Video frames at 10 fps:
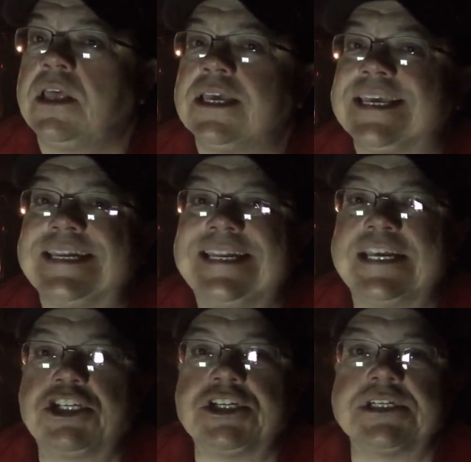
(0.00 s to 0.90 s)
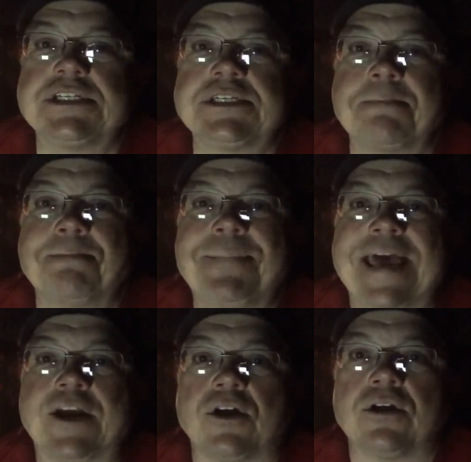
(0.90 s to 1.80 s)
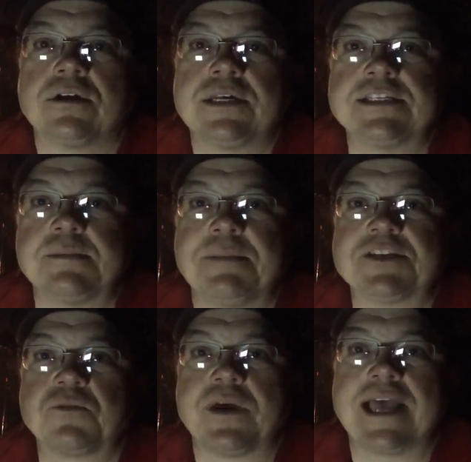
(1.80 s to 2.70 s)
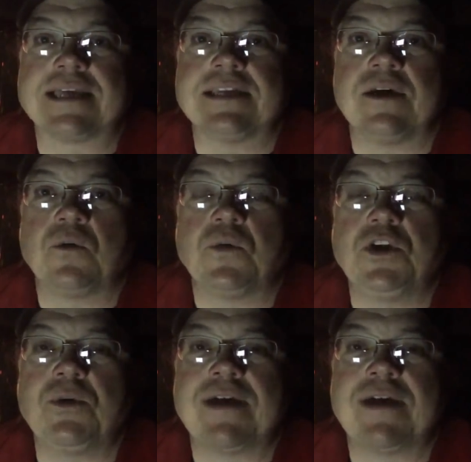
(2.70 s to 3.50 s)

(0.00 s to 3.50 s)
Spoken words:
conditions better is the best way I can know. When you